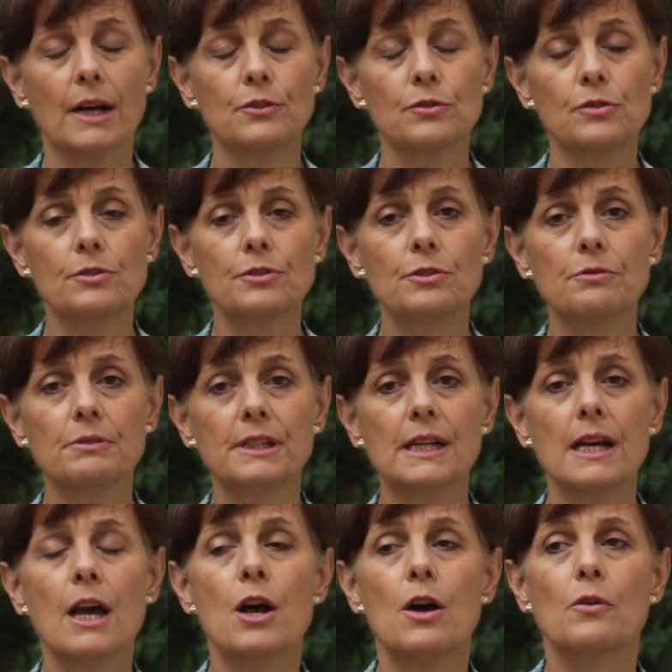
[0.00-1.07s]

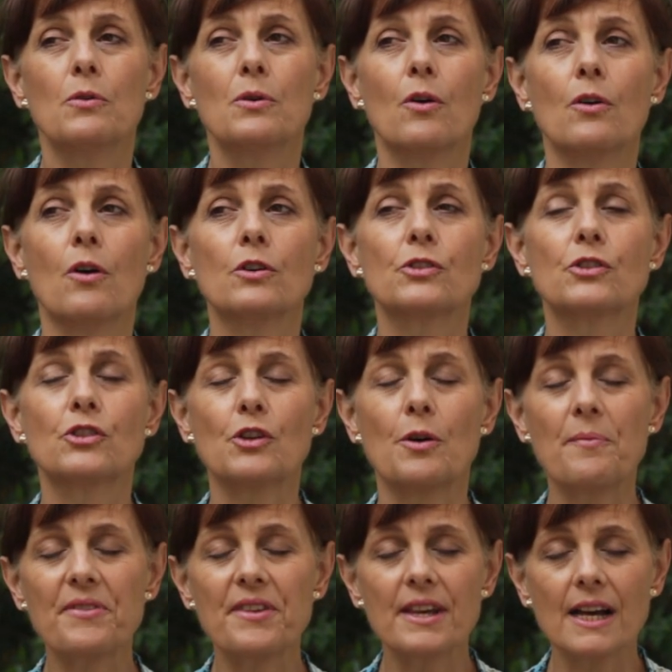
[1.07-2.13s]
adultery,
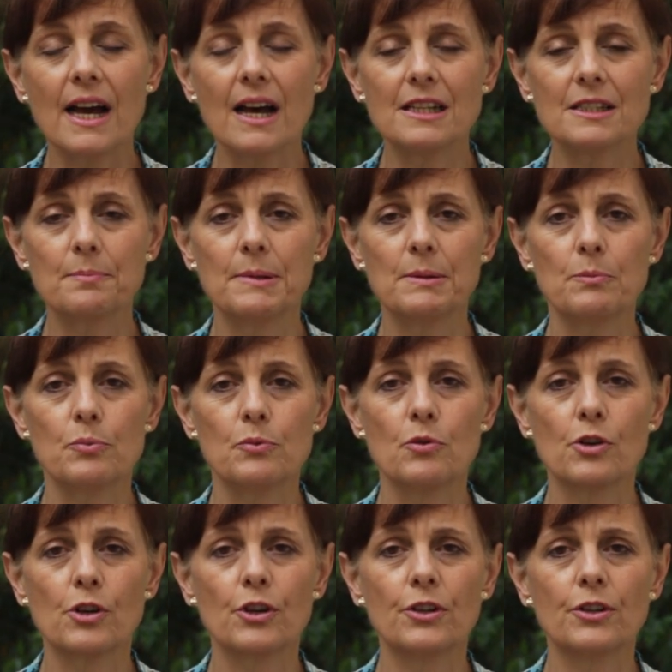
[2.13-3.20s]
something has been
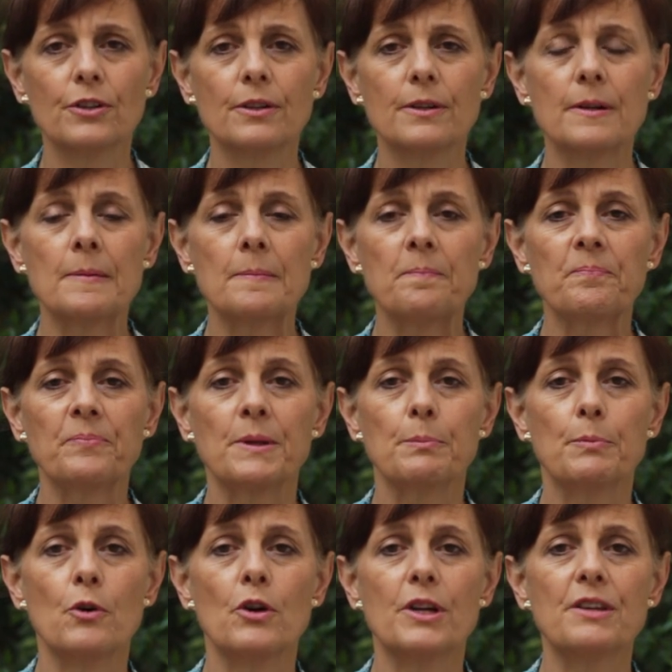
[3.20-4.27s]
broken,
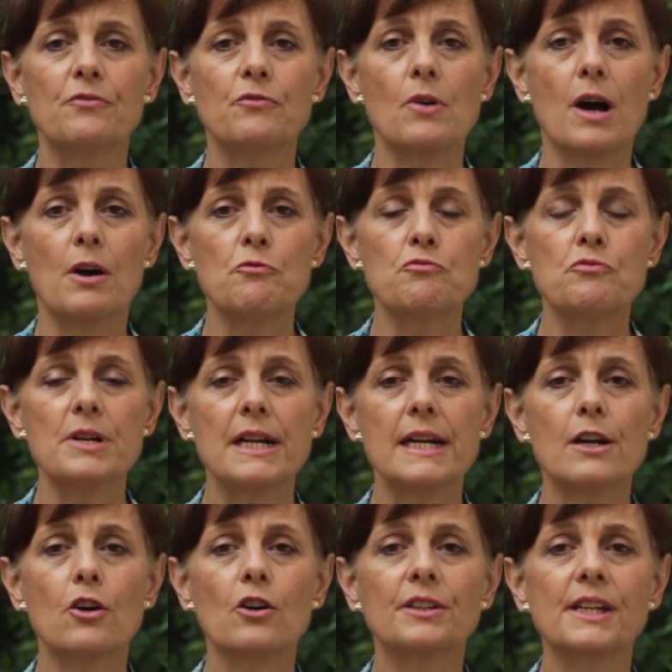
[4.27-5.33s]
but if we are
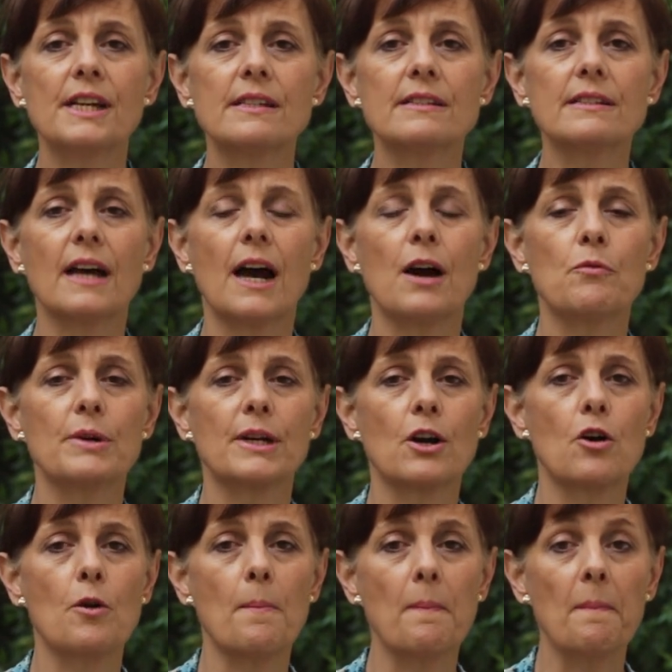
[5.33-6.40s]
really honest and we
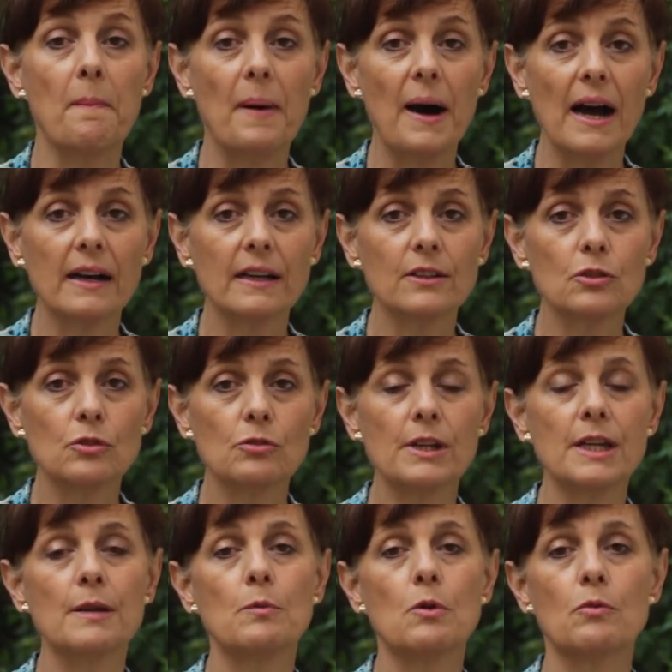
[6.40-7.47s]
come back to
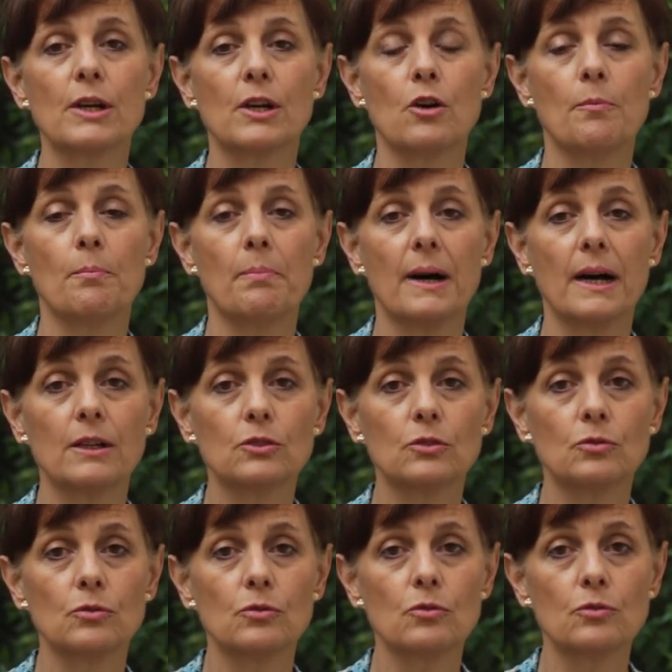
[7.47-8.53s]
Him, or we come back
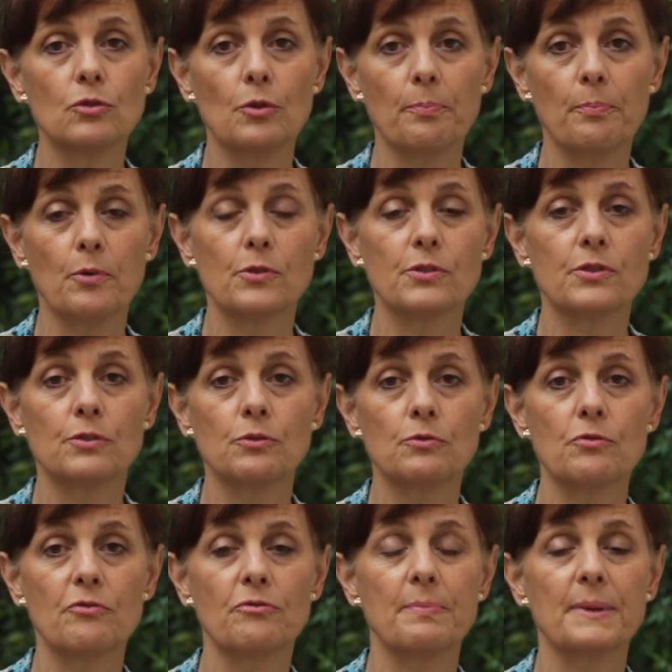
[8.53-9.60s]
to the
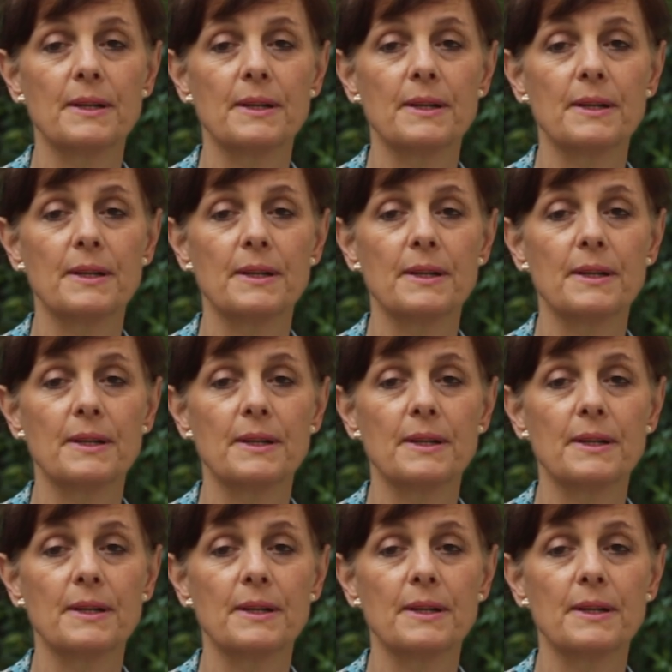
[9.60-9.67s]
person we've